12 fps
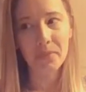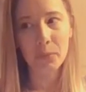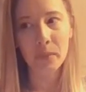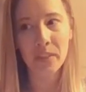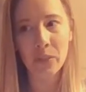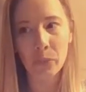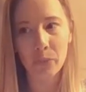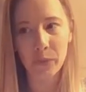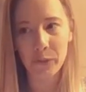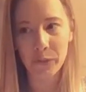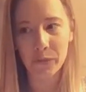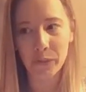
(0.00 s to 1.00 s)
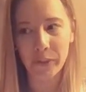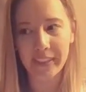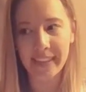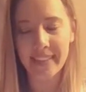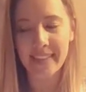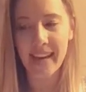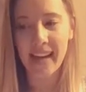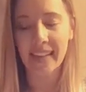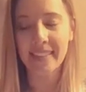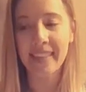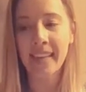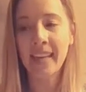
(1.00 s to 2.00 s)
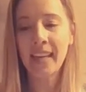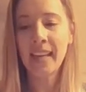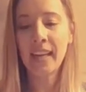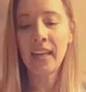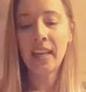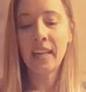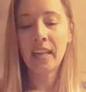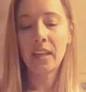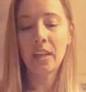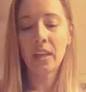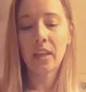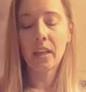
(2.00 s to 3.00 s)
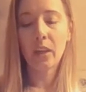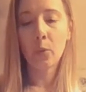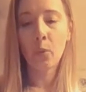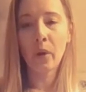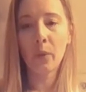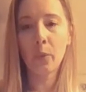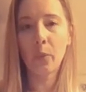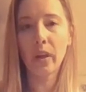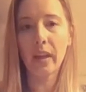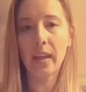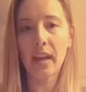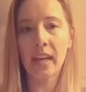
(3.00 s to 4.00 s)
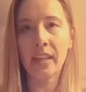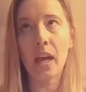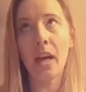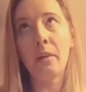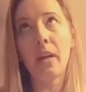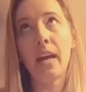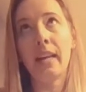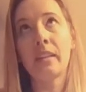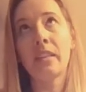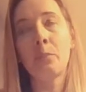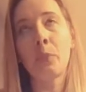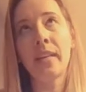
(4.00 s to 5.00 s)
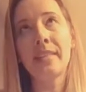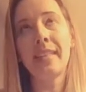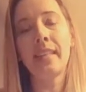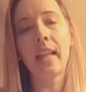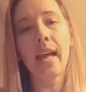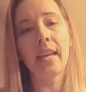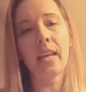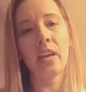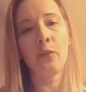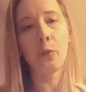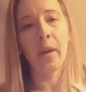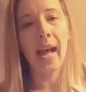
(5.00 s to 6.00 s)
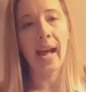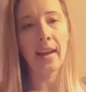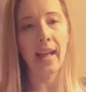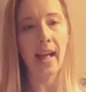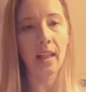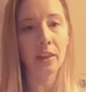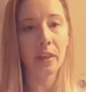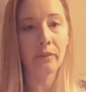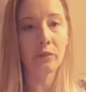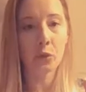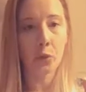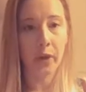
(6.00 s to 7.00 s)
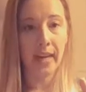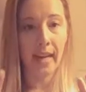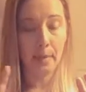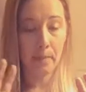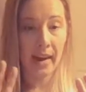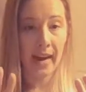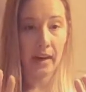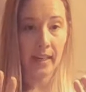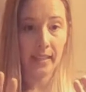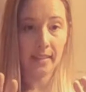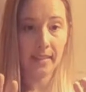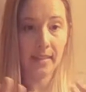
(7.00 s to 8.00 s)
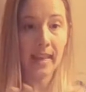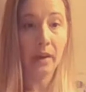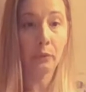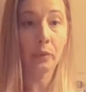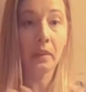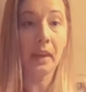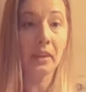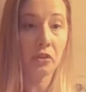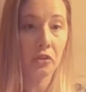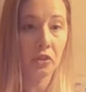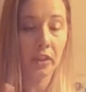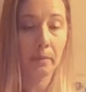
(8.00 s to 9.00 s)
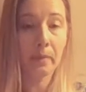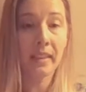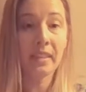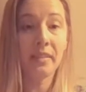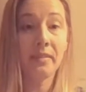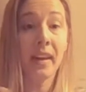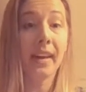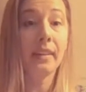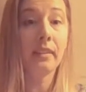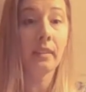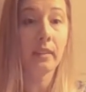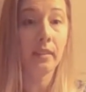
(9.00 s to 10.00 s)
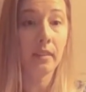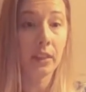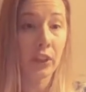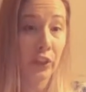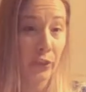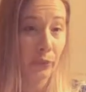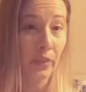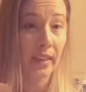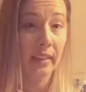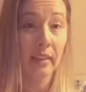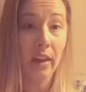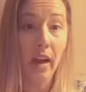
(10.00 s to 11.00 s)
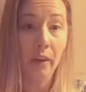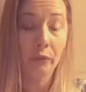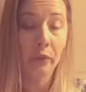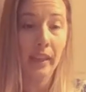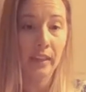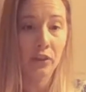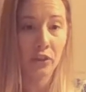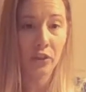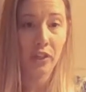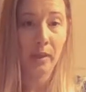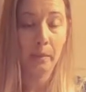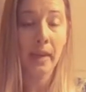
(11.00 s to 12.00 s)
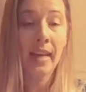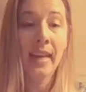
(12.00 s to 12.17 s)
What's so beautiful is that when I expressed it like if we had Helen of Troy and Paris, that relationship, that divine union love relationship,